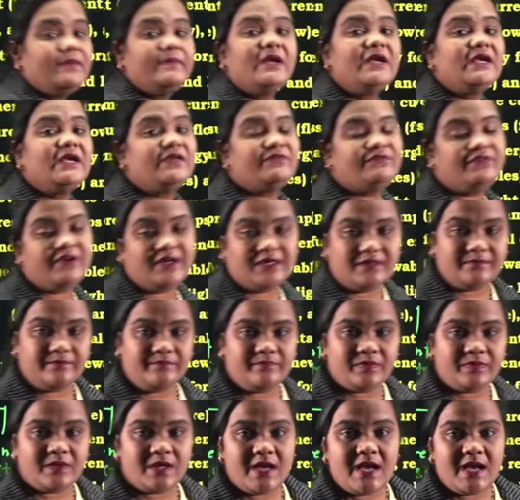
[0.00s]
differed.
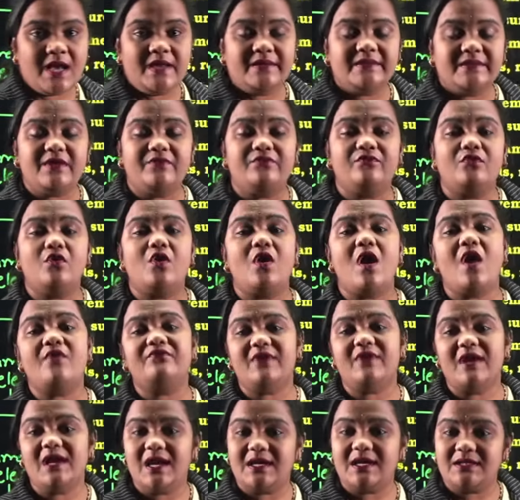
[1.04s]
The flow of
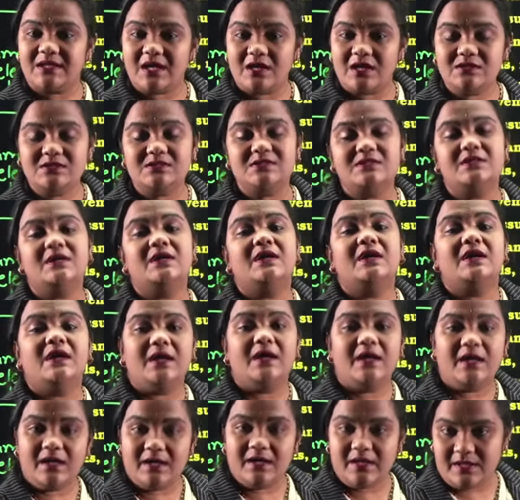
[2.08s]
electrons
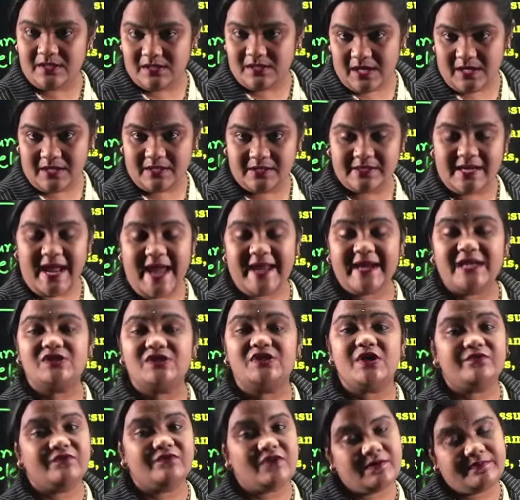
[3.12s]

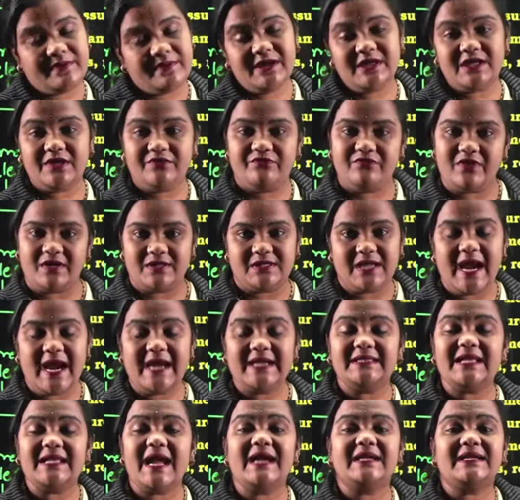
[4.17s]
direction will be differed,
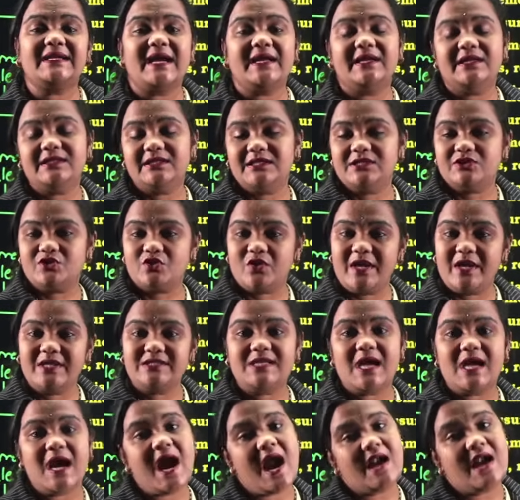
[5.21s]
and that current is known as
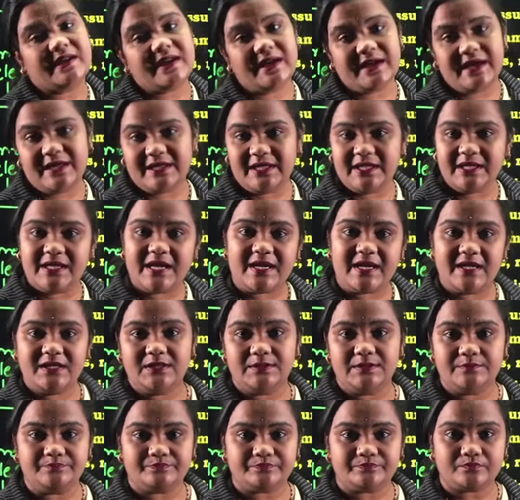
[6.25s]
alternating current.
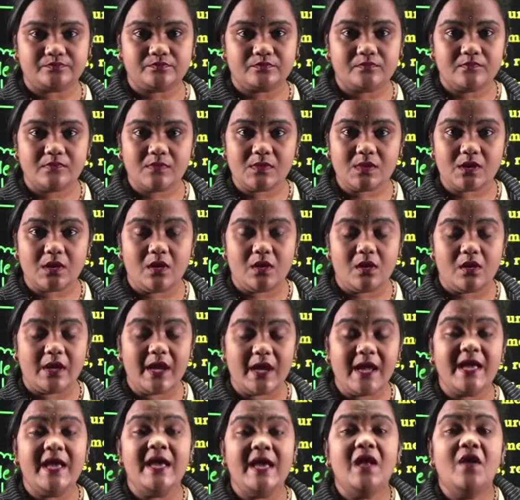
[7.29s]
Okay,
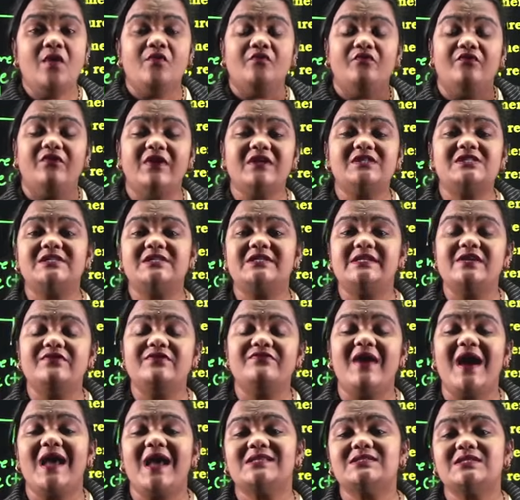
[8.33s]
which
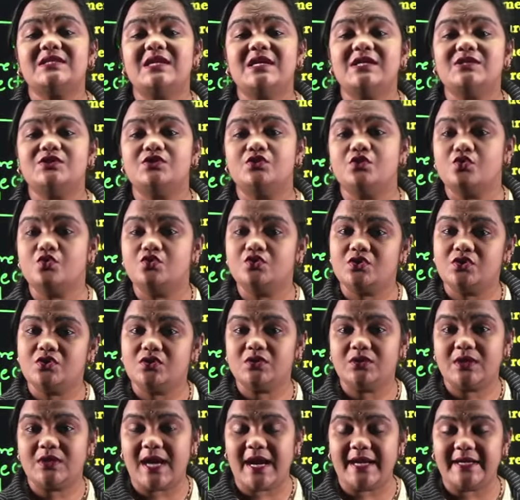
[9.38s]
device is used to
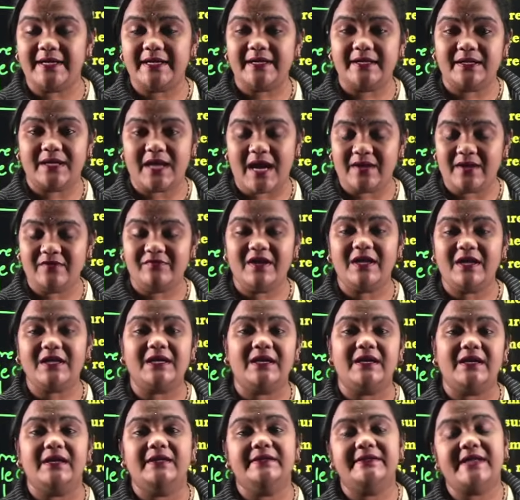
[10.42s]
convert
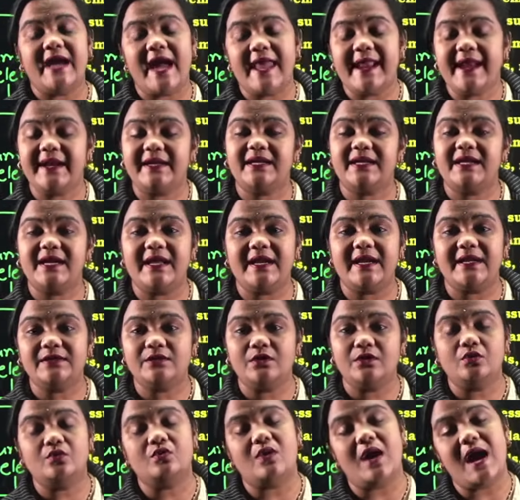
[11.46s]
direct current
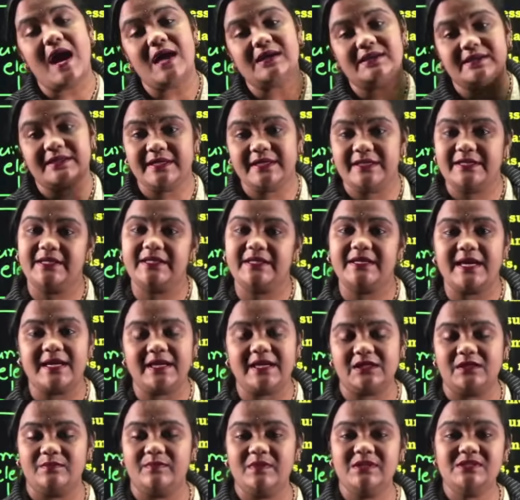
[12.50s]
to alternating current
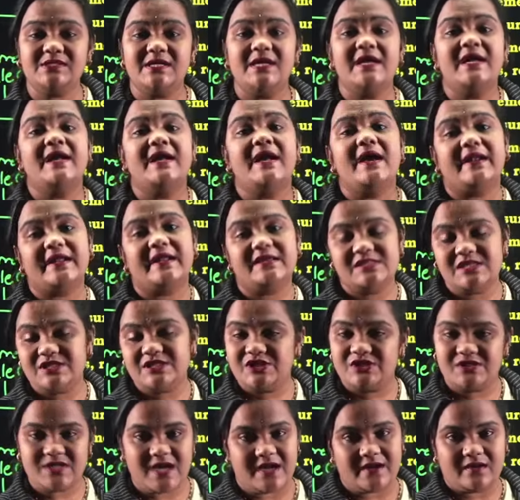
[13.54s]
means
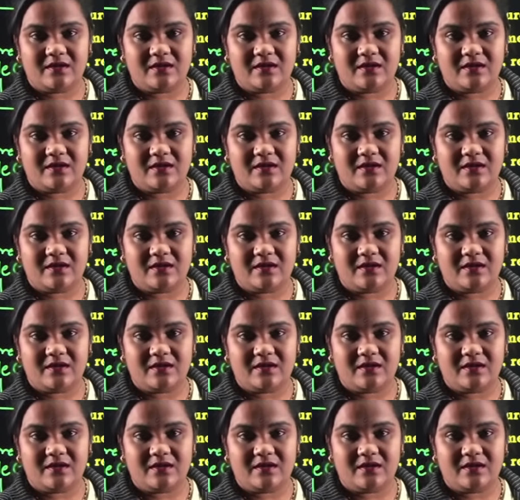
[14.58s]
resistor,